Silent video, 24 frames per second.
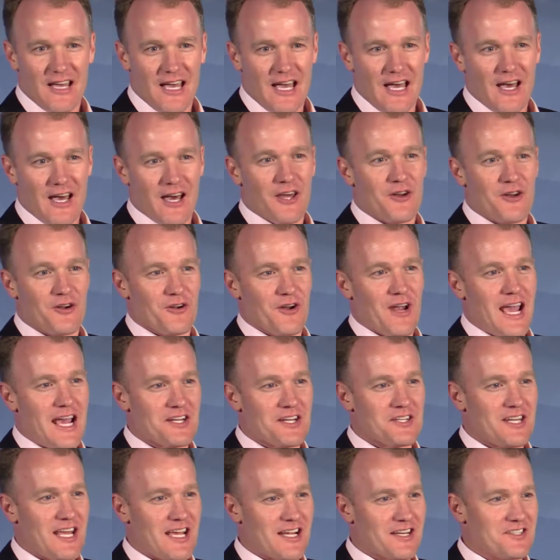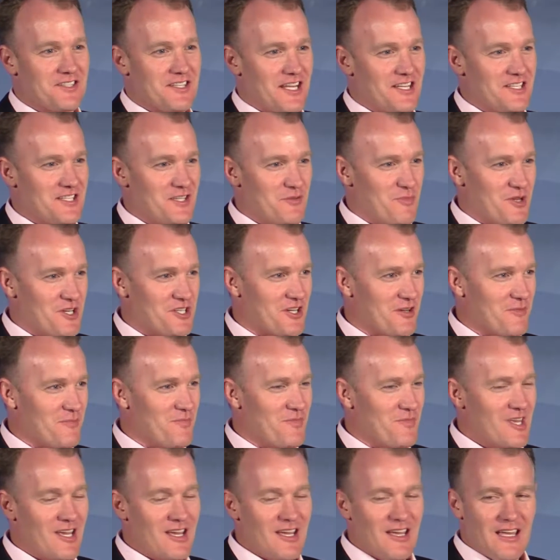under hashtag Stacey
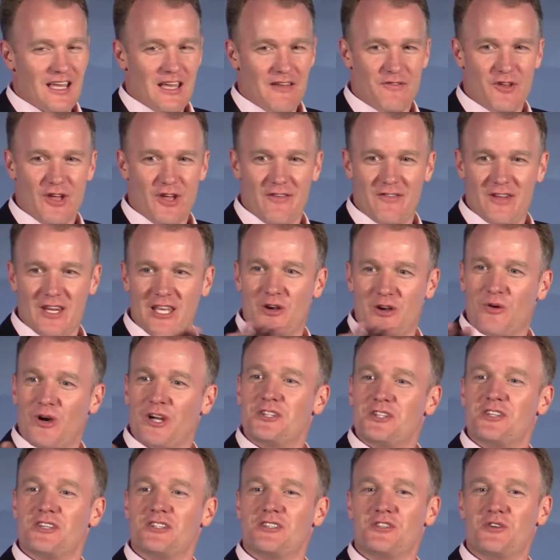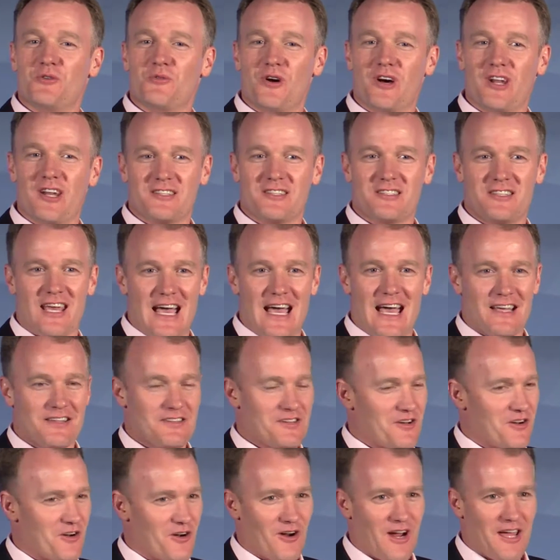Bishop, if you have any questions you want us to ask
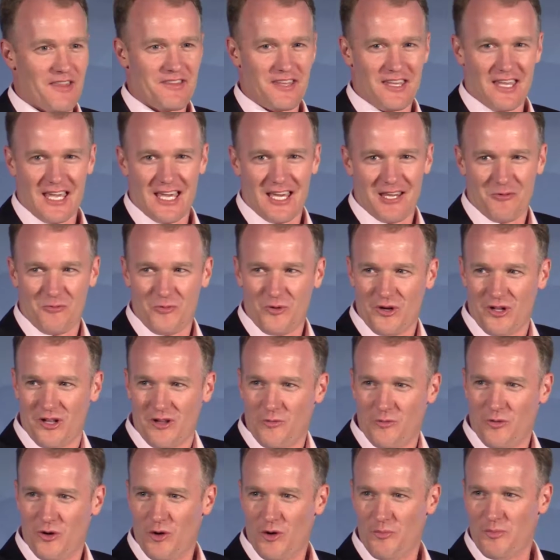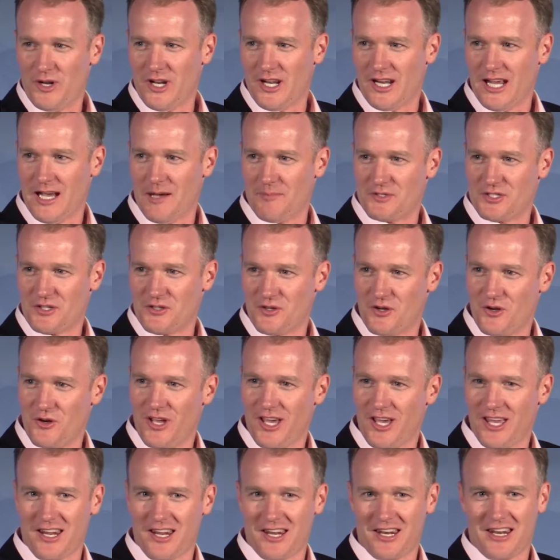her at the end, we'll open it up. So to go
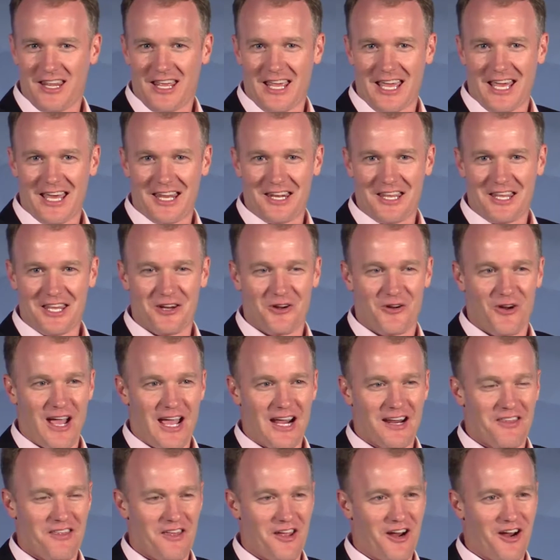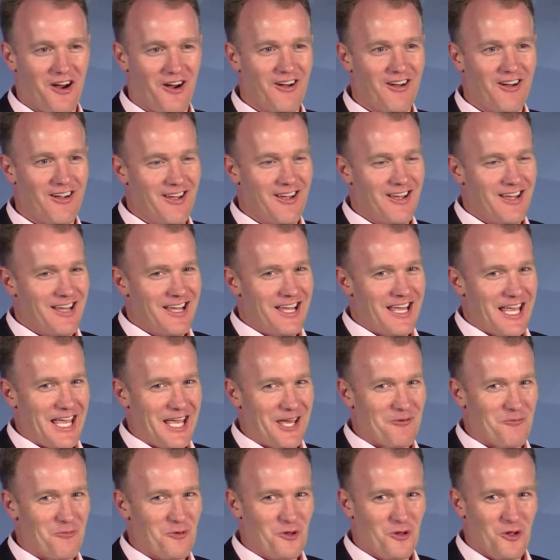ahead and interact there.
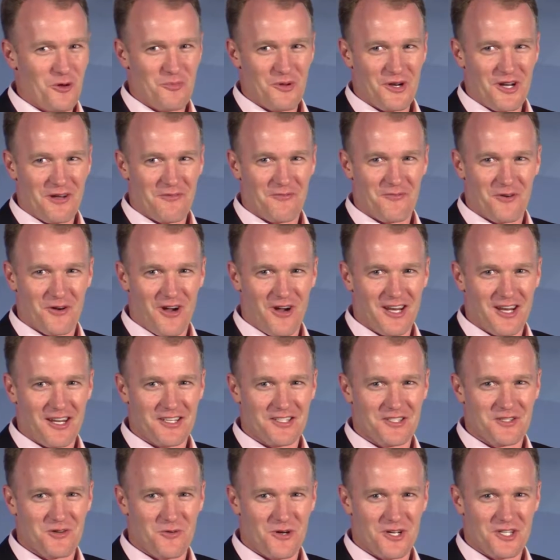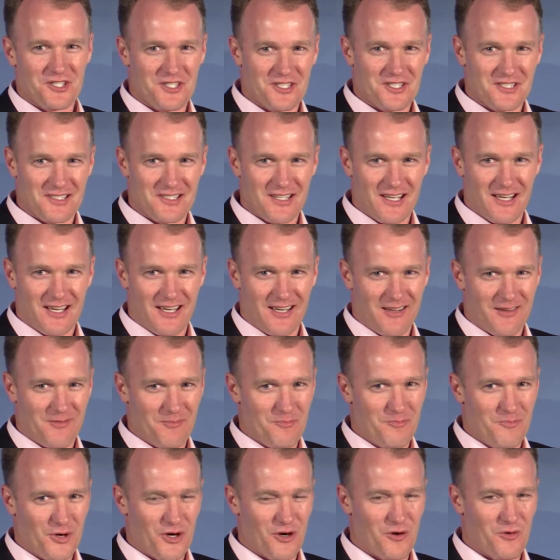And we'll open it up for audience questions.
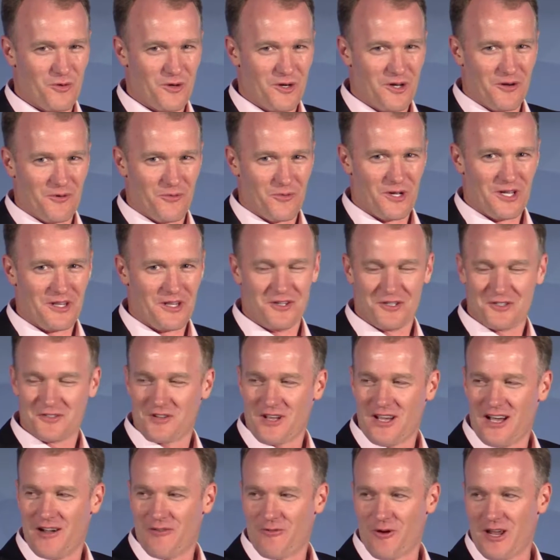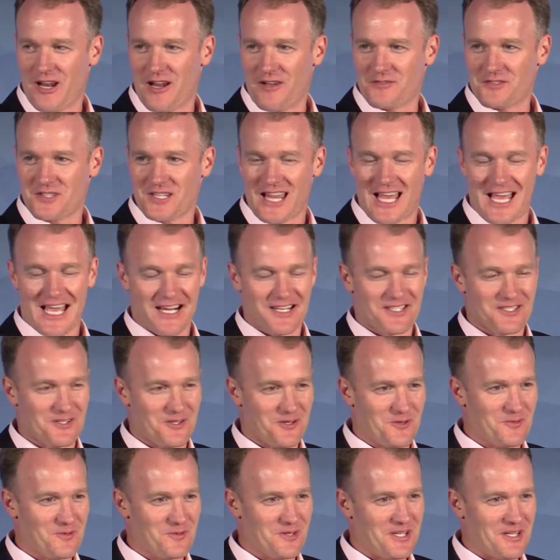Burke will read those right off Slack,
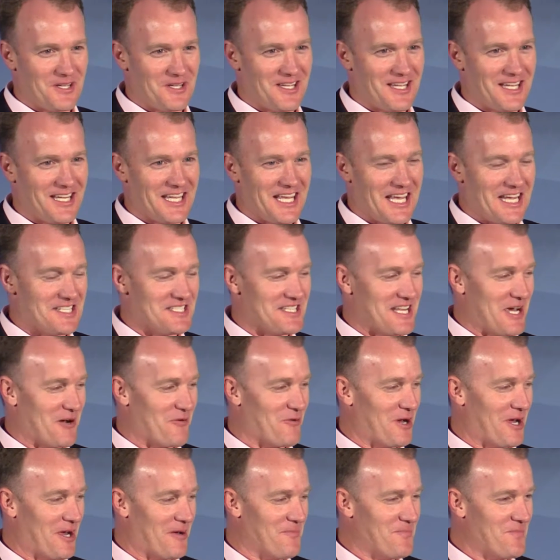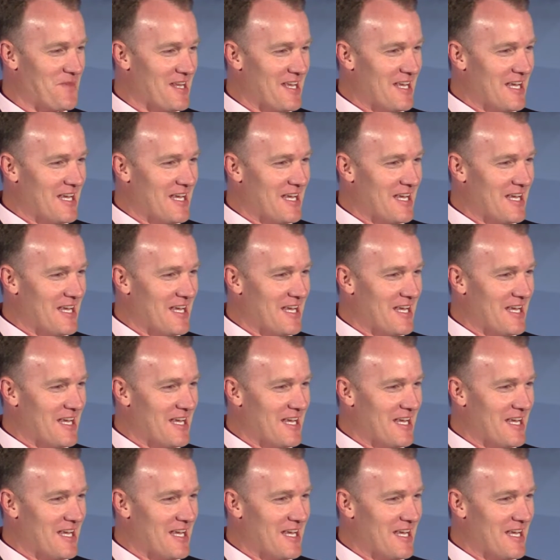so engage that way.